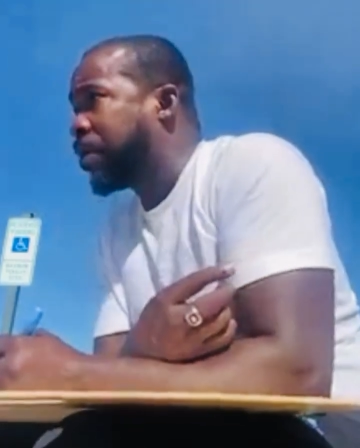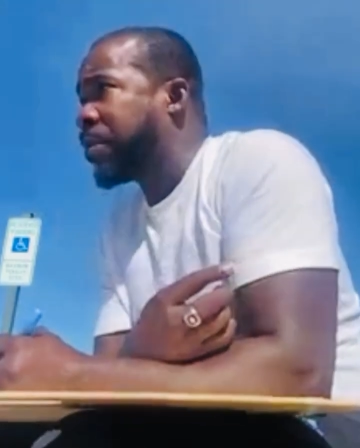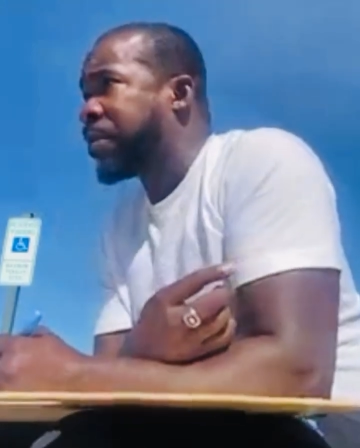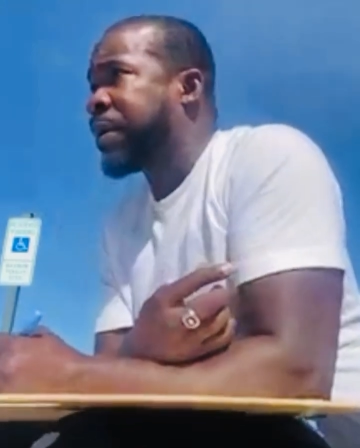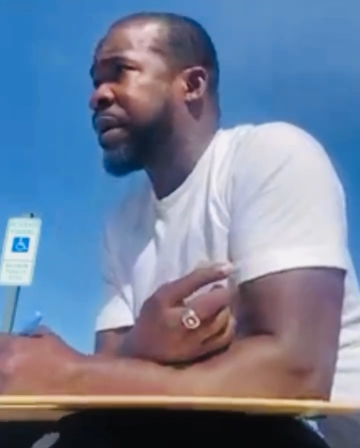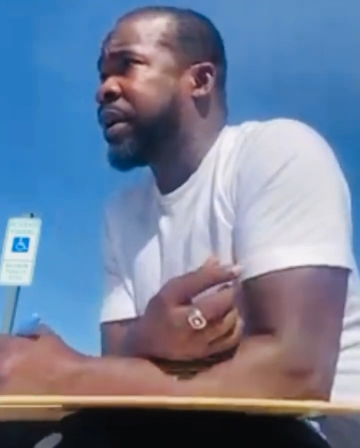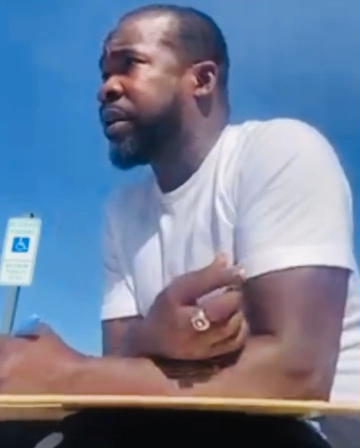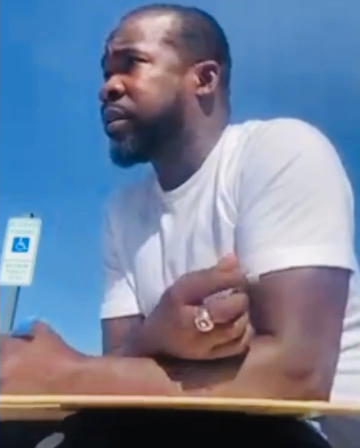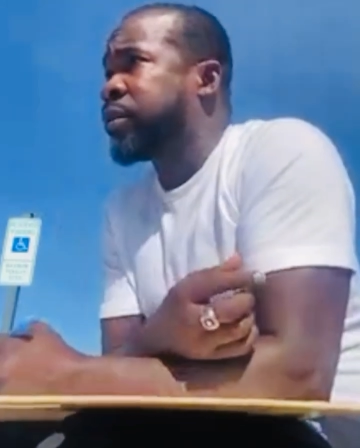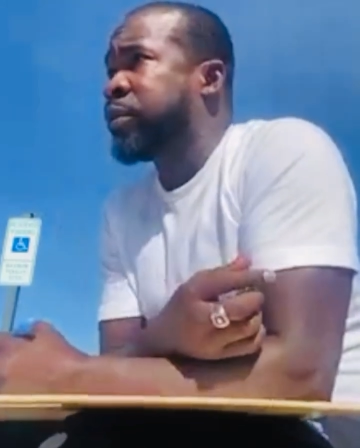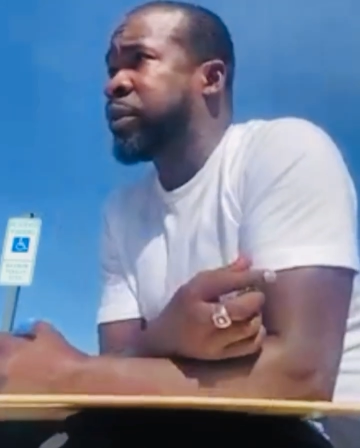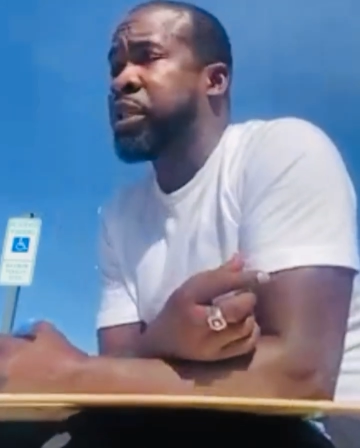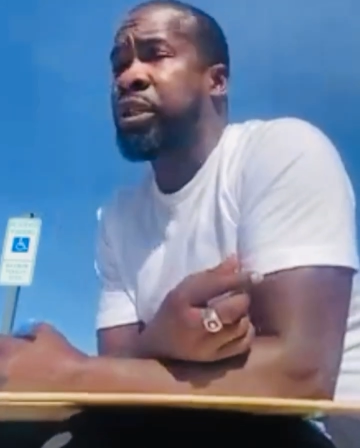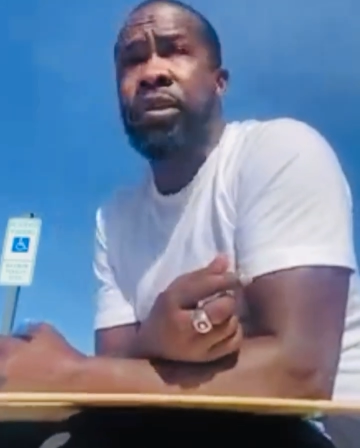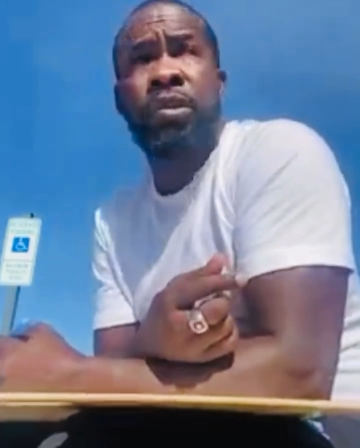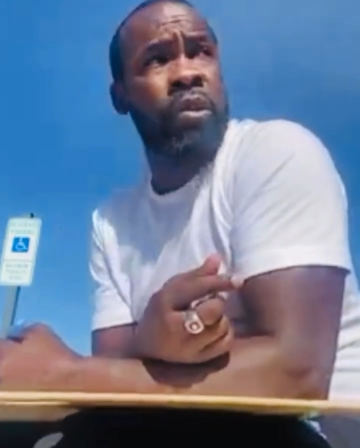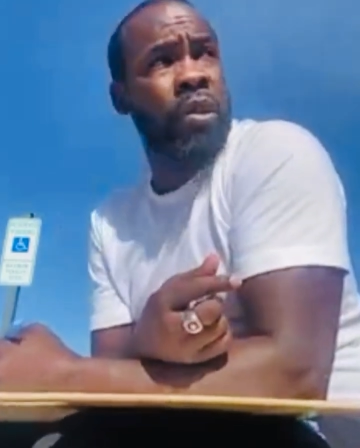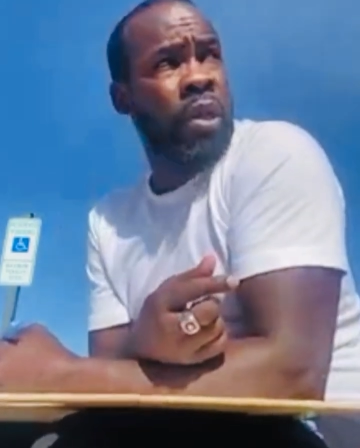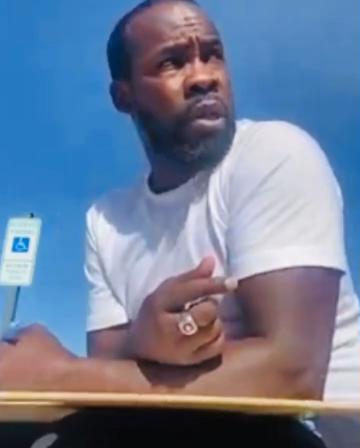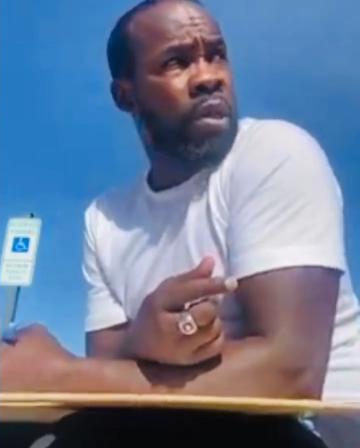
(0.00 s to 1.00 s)
the parents, we
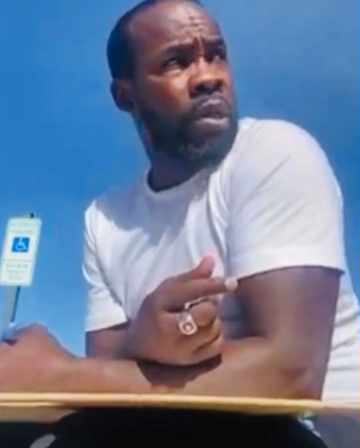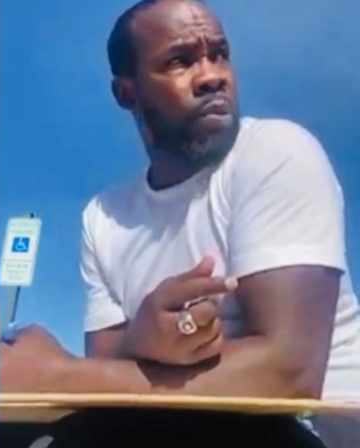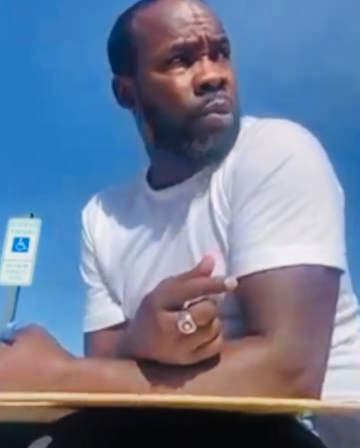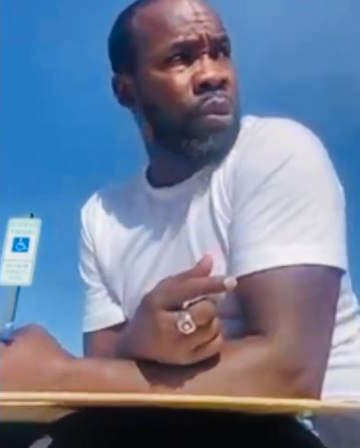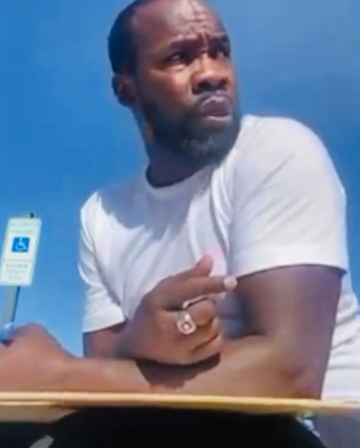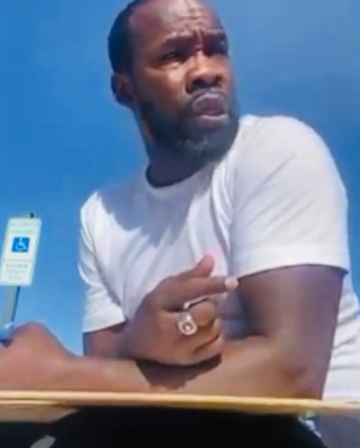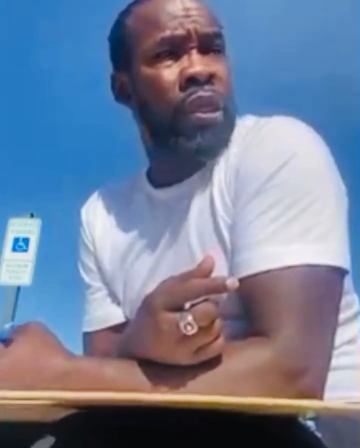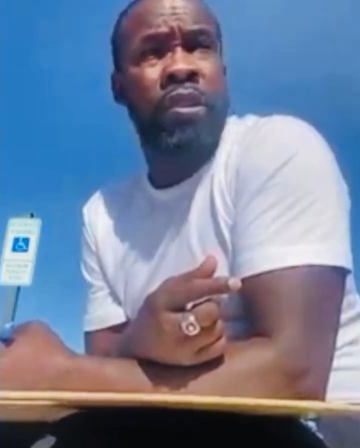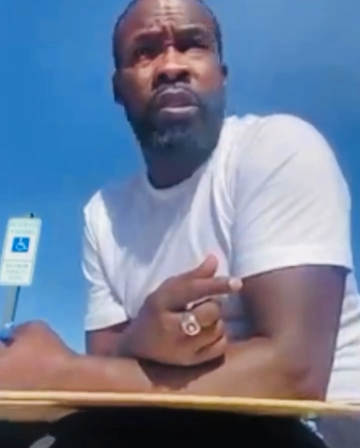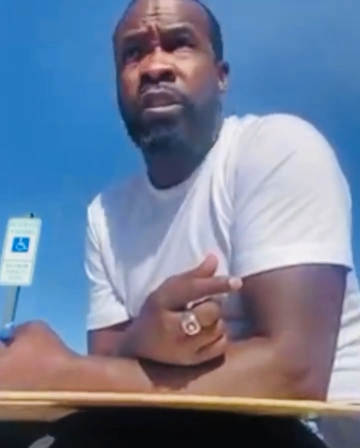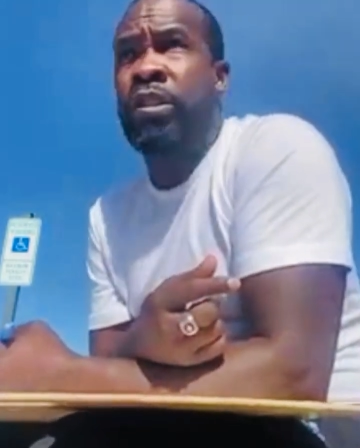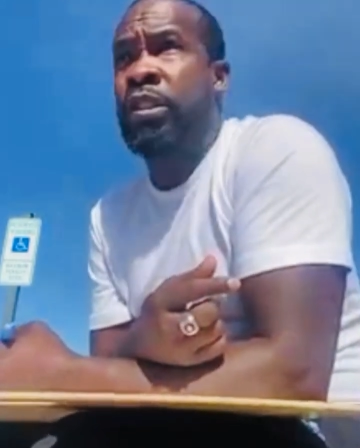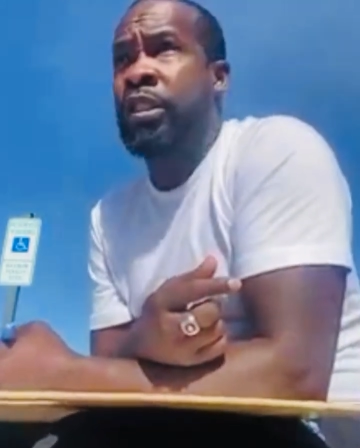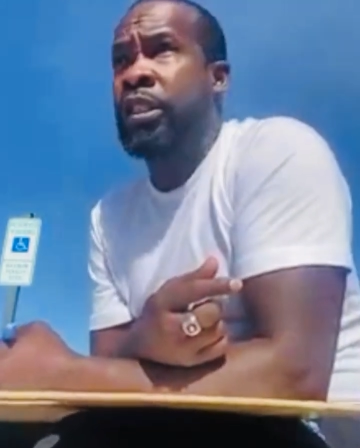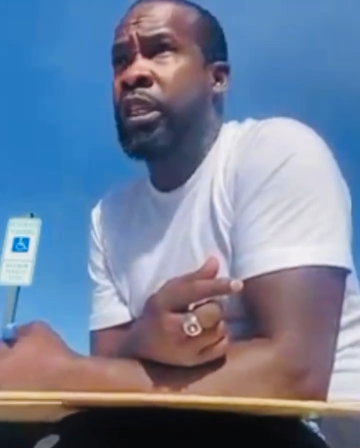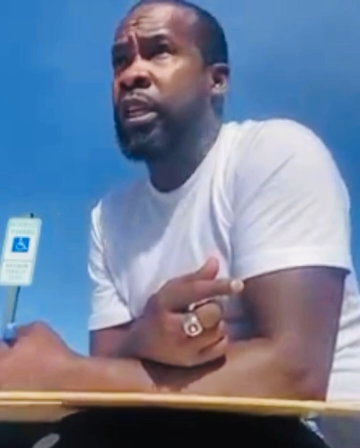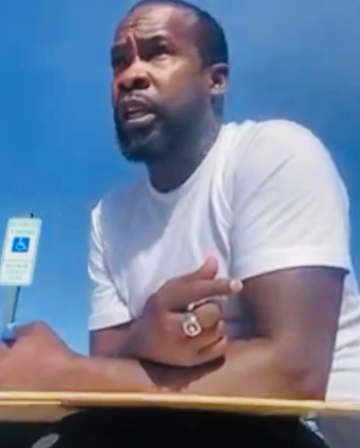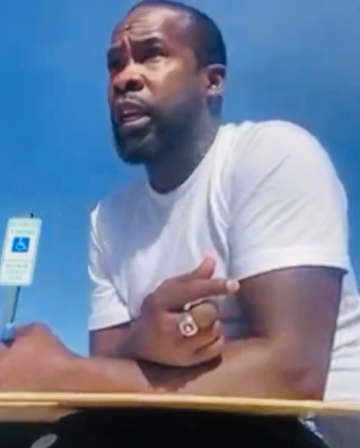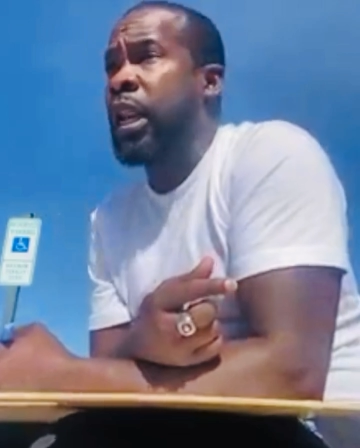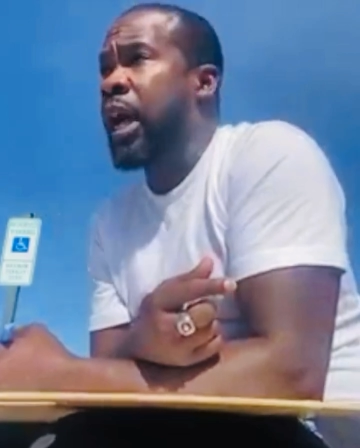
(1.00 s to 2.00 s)
just, we get, just
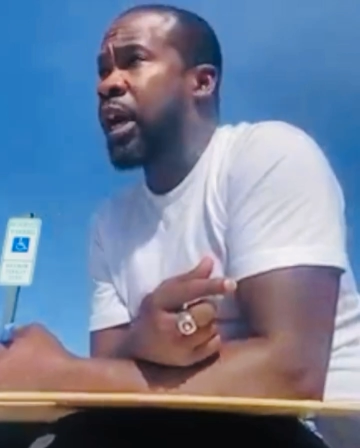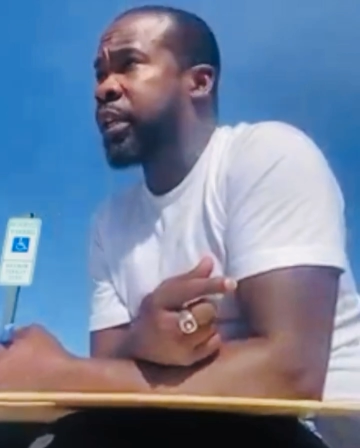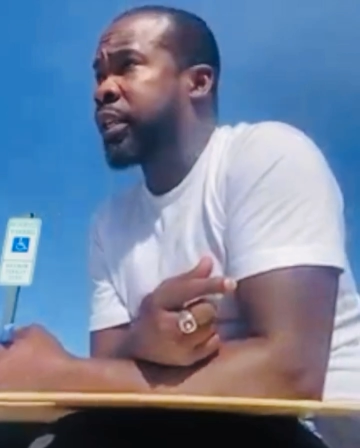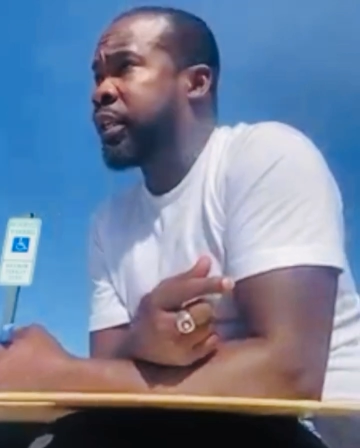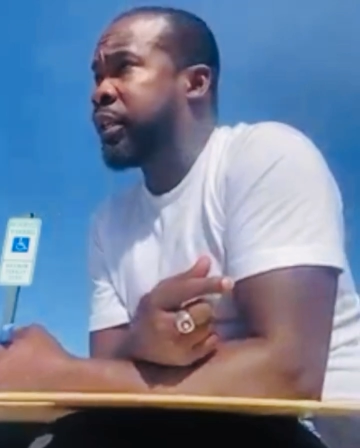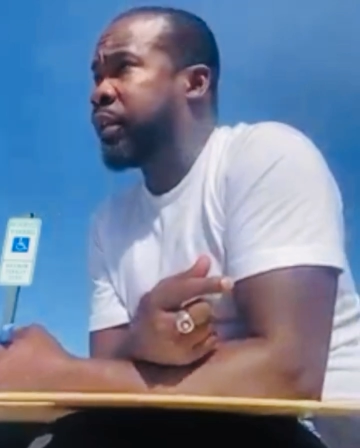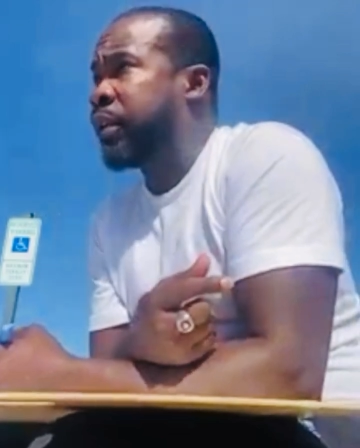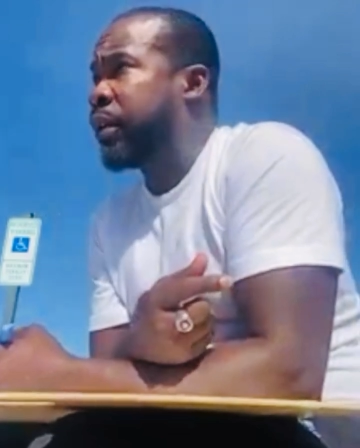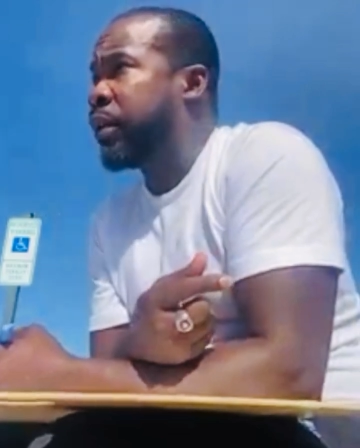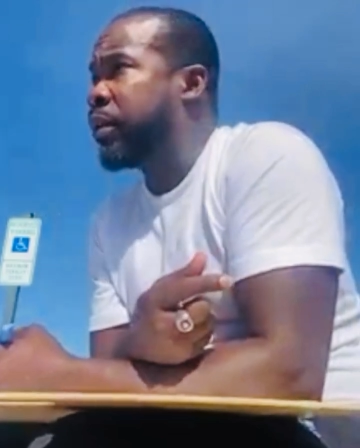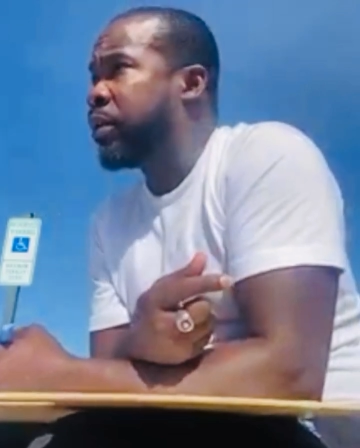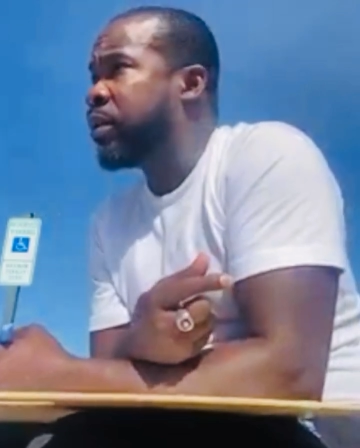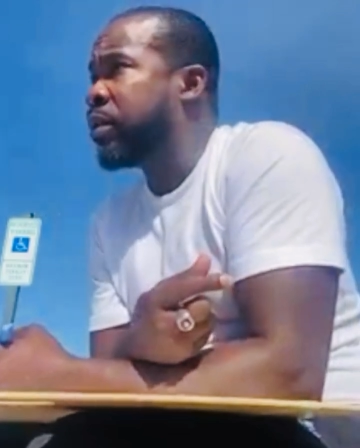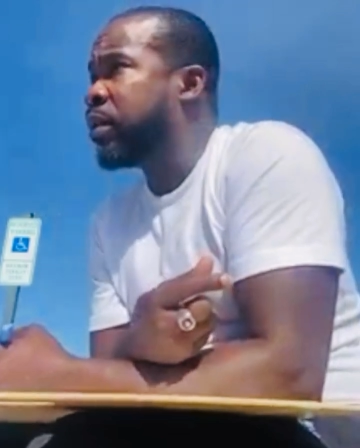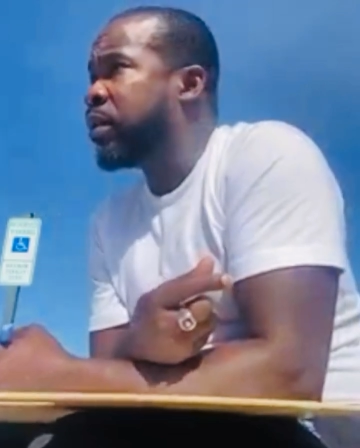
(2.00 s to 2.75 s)
get locked in the,